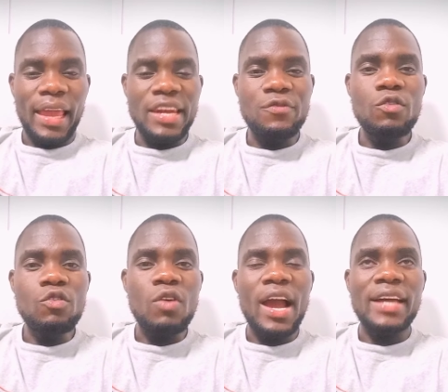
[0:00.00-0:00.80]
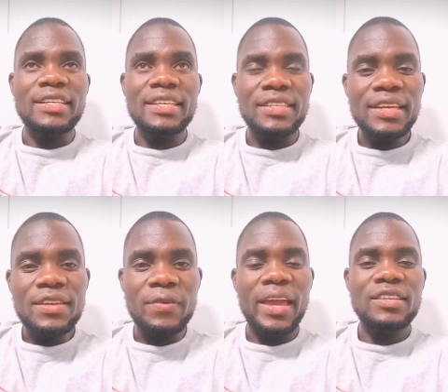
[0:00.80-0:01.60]
And if you look at the
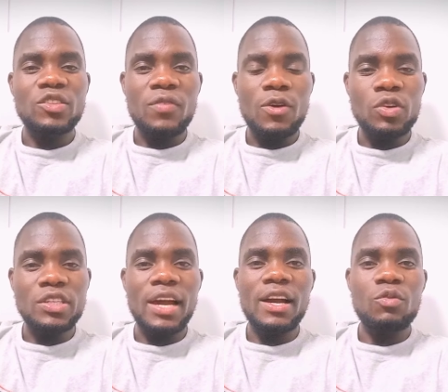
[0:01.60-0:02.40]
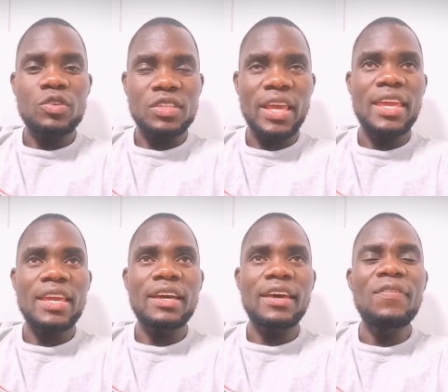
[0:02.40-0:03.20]
significance of what Ng'ang'a was
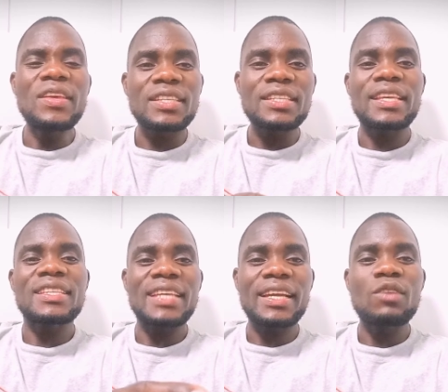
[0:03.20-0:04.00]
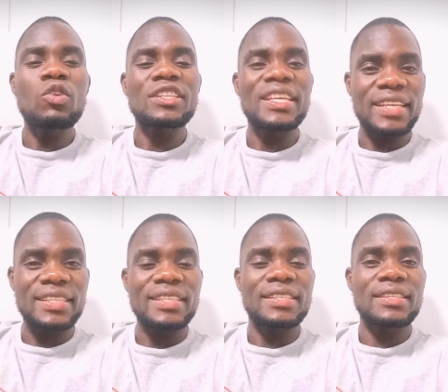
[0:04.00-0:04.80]
saying, this is exactly what the
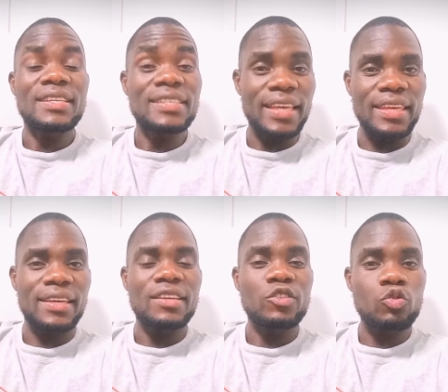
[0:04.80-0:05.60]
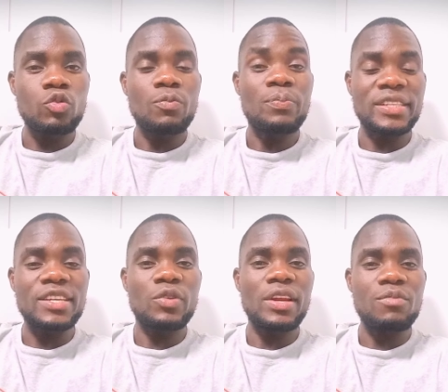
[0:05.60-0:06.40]
church is saying to
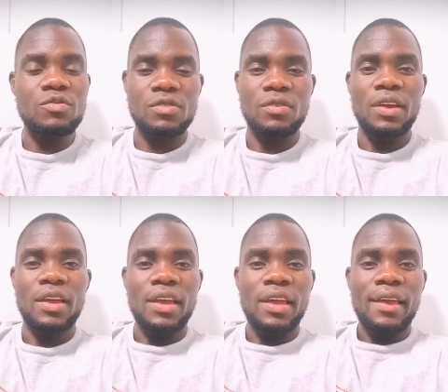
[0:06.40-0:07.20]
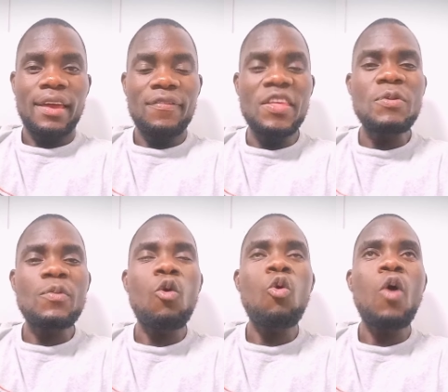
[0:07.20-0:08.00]
President William Ruto. The
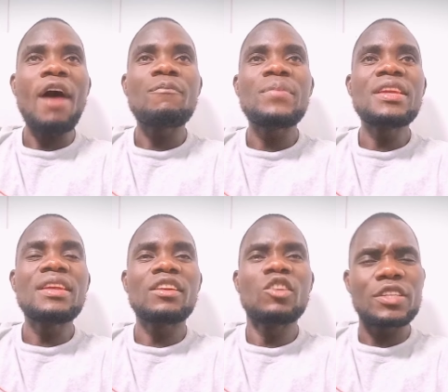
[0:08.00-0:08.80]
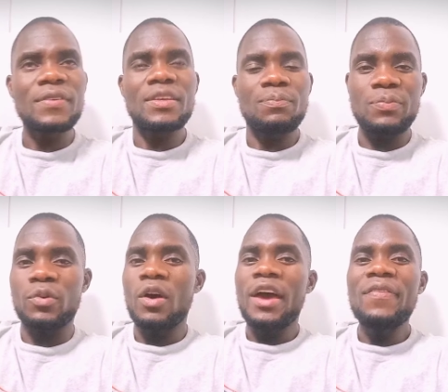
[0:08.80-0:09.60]
people who have been, not even the
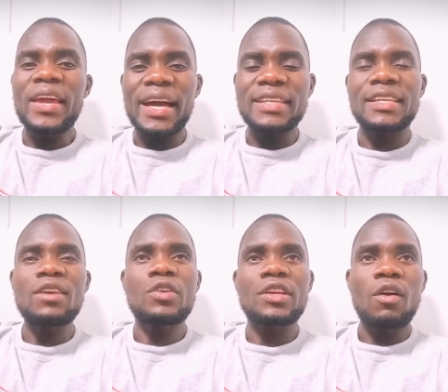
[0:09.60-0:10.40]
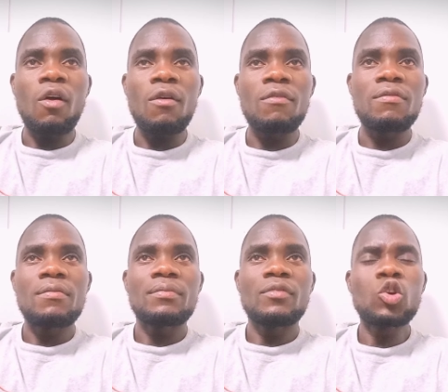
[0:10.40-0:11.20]
people, the category of
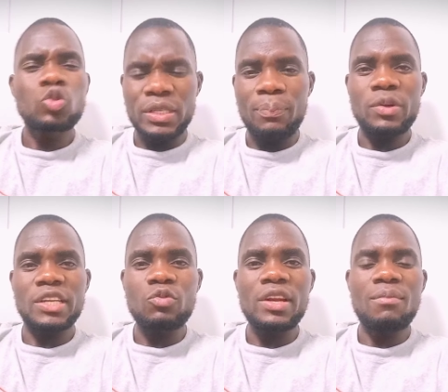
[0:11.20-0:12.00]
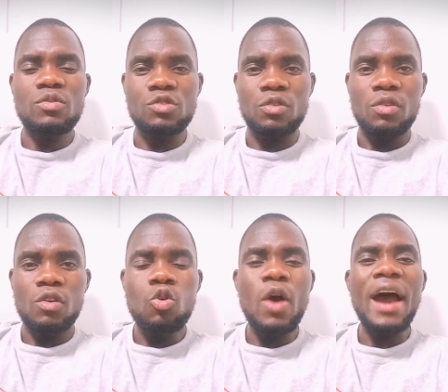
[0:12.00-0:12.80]
those who supported William Ruto,
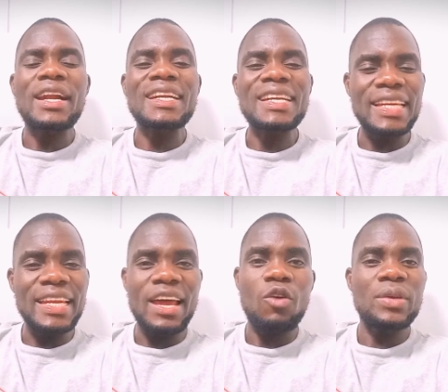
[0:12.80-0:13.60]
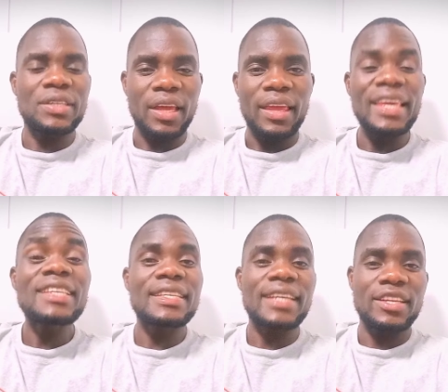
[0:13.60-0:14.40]
who are really now bitter,
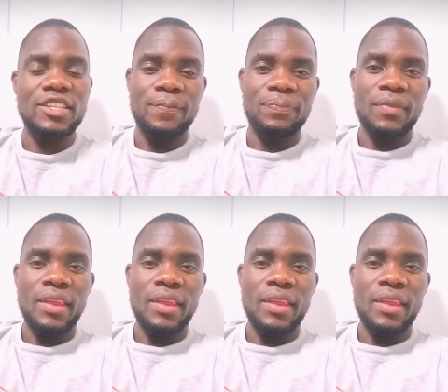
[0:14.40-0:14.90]
is the church.